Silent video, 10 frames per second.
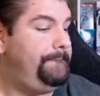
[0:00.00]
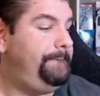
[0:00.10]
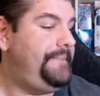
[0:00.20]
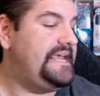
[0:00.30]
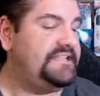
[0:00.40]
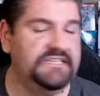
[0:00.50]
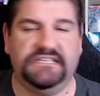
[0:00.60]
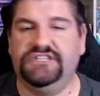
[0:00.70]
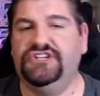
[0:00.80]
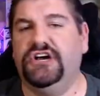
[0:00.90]

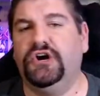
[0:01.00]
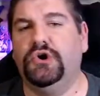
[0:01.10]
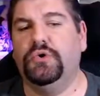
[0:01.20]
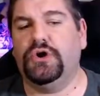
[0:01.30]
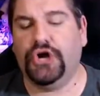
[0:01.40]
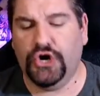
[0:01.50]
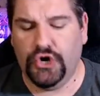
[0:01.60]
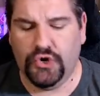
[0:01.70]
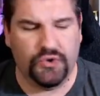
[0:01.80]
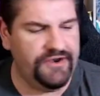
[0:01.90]
PTCGO
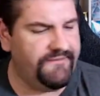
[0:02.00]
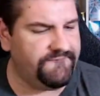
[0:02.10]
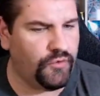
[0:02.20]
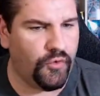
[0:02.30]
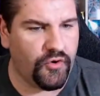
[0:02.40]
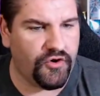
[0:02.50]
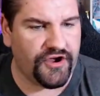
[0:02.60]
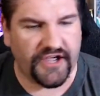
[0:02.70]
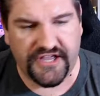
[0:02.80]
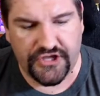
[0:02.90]
code for
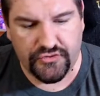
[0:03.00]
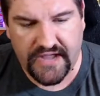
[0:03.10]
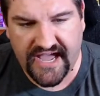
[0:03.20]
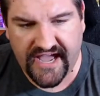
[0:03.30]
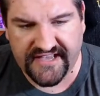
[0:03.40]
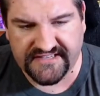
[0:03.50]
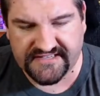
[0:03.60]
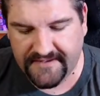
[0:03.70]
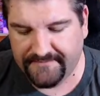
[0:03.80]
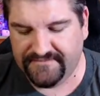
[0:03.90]
uh, you guys,
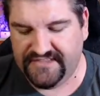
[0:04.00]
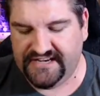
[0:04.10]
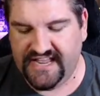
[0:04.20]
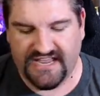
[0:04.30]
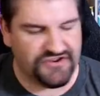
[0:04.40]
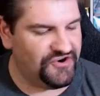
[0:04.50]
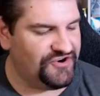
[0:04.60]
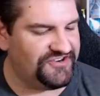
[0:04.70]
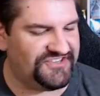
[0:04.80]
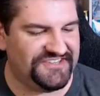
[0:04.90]
the Nate
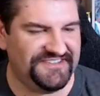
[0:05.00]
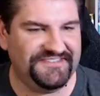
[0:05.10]
curse